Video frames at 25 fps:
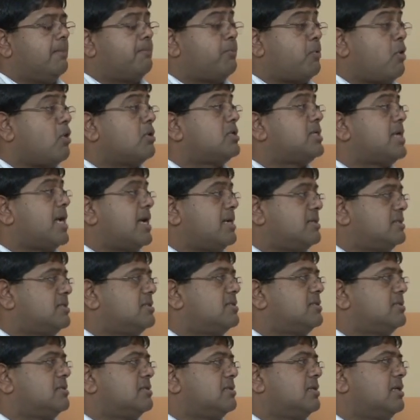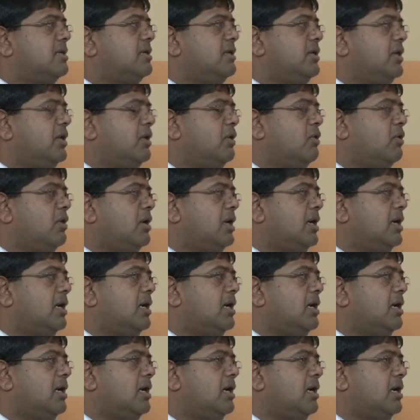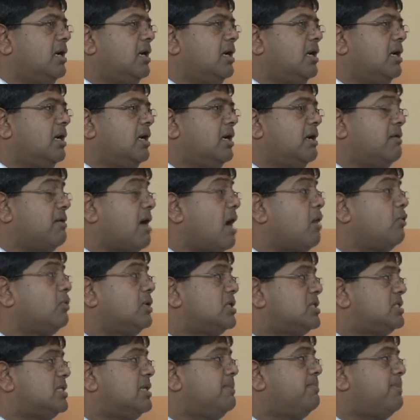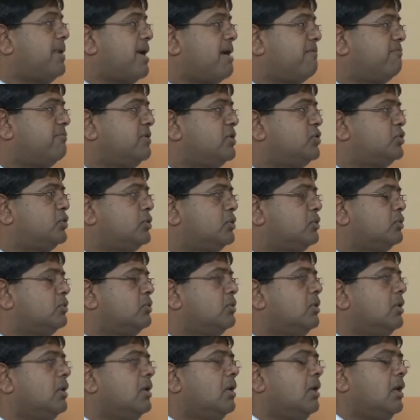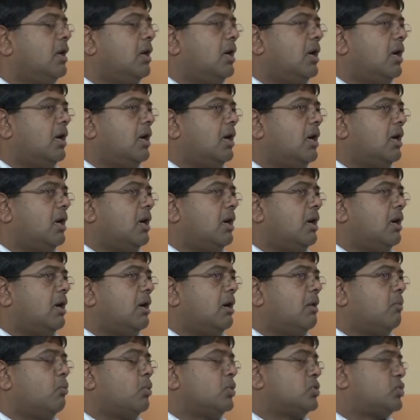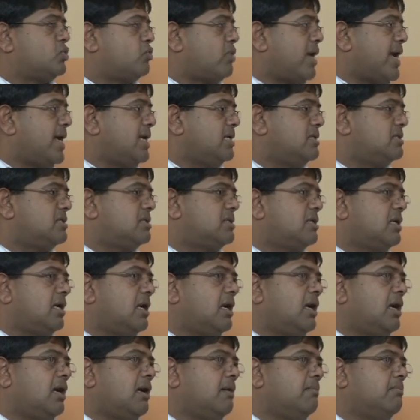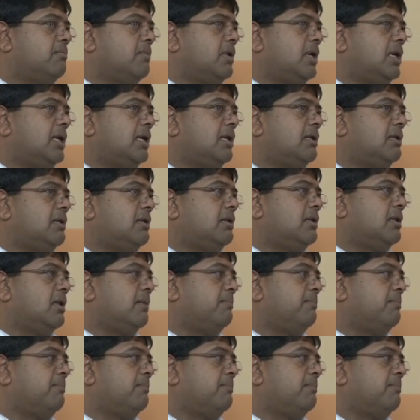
protests, around the CPF issue was raised. The